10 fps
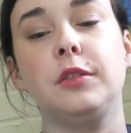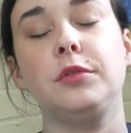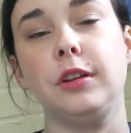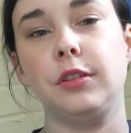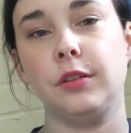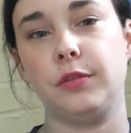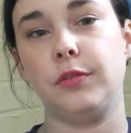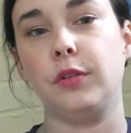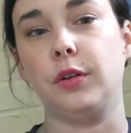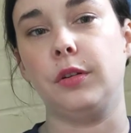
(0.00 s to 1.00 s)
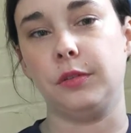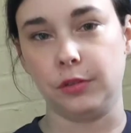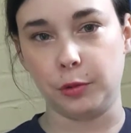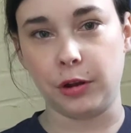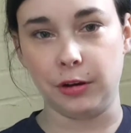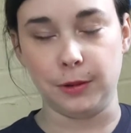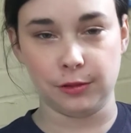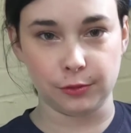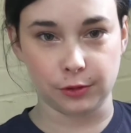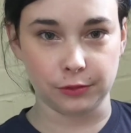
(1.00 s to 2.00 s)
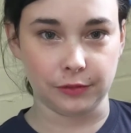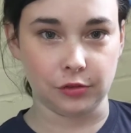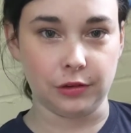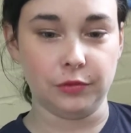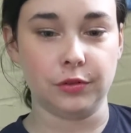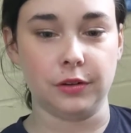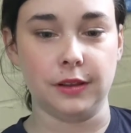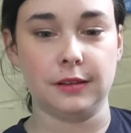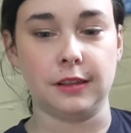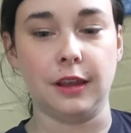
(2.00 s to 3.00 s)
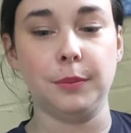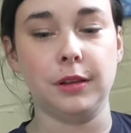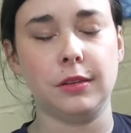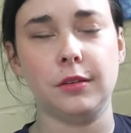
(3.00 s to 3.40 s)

reach the full requirements for revision for the assignment.